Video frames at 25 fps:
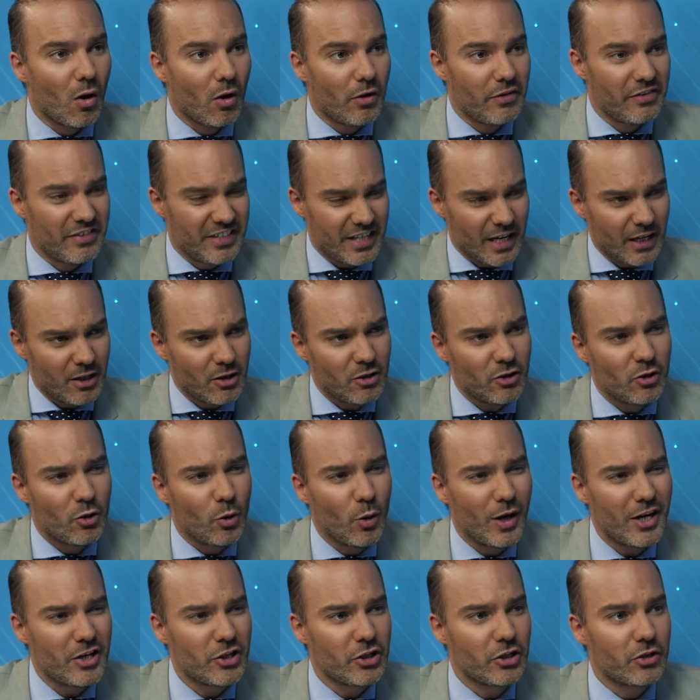Second
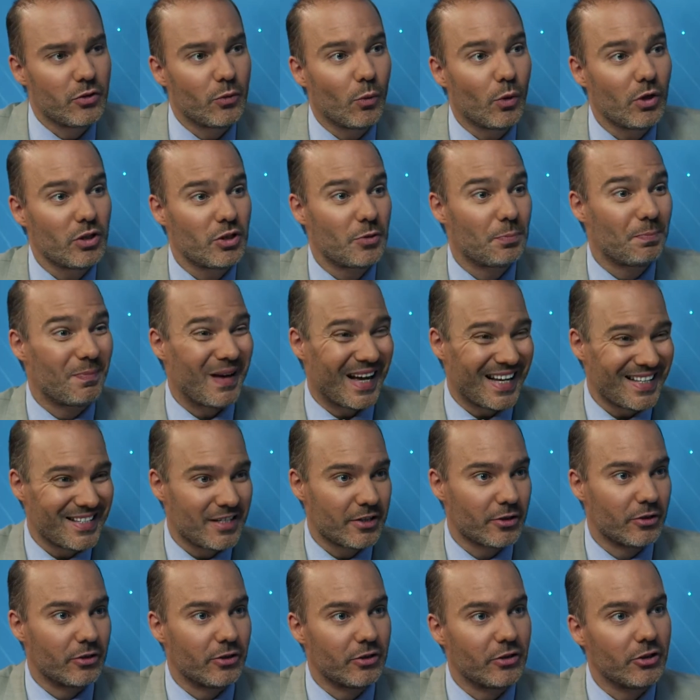question, what
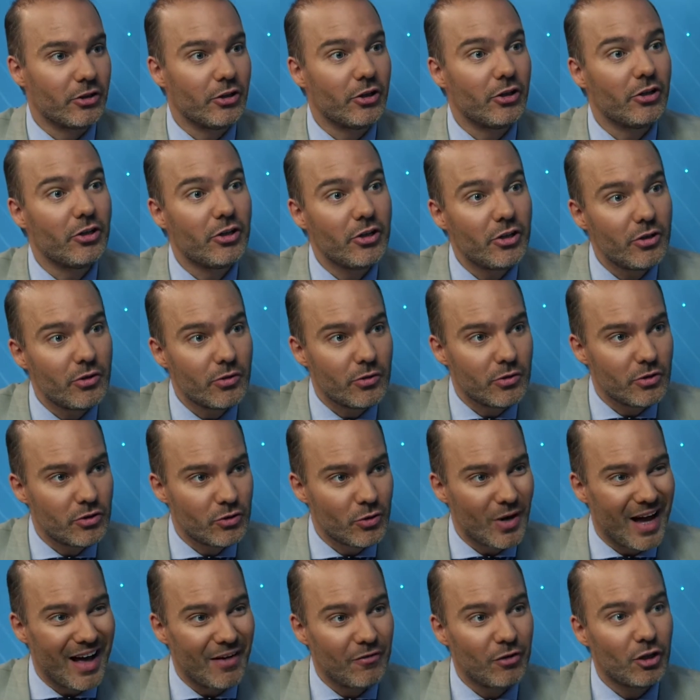pattern do you use
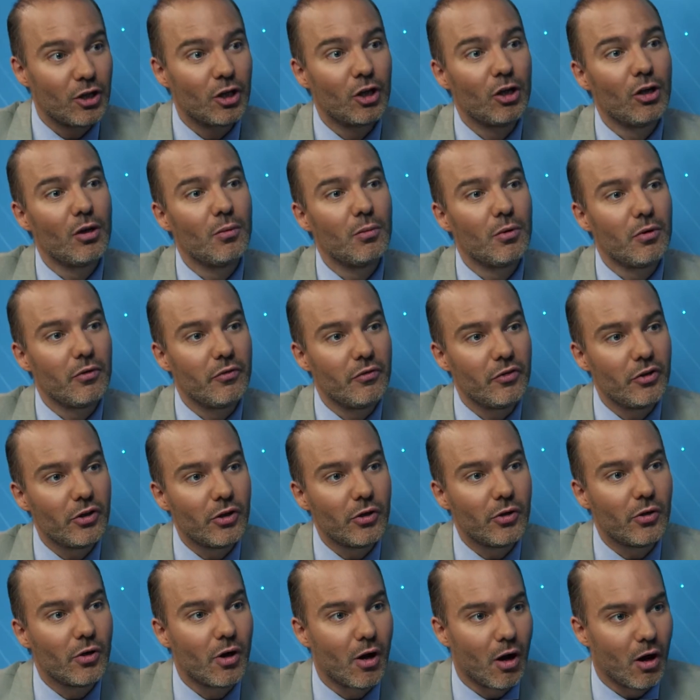to have a global
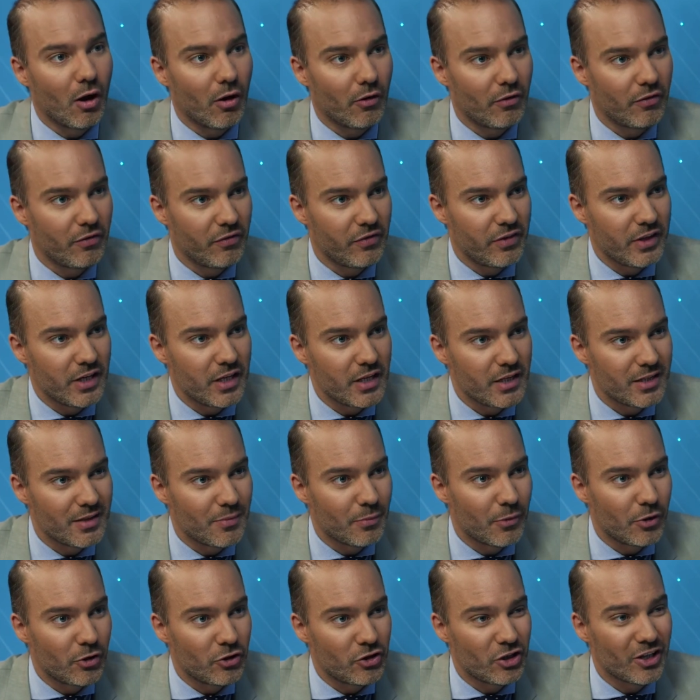view of these
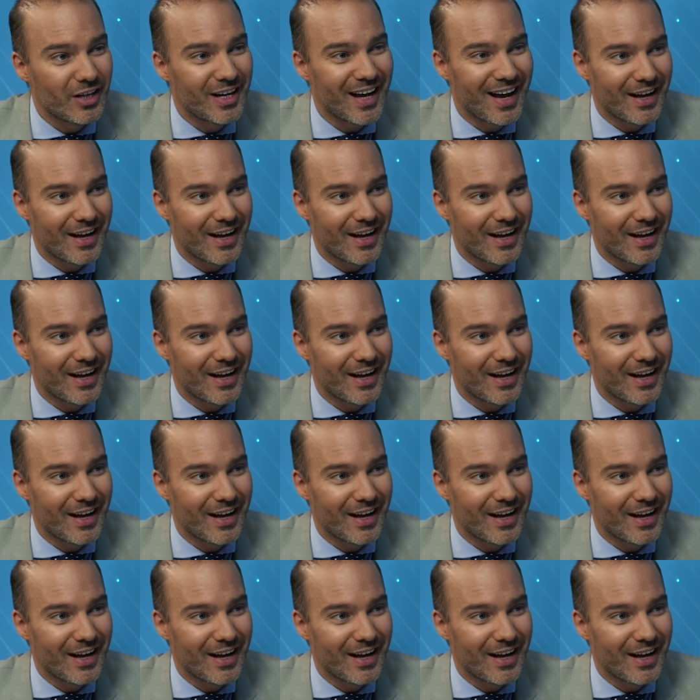emerging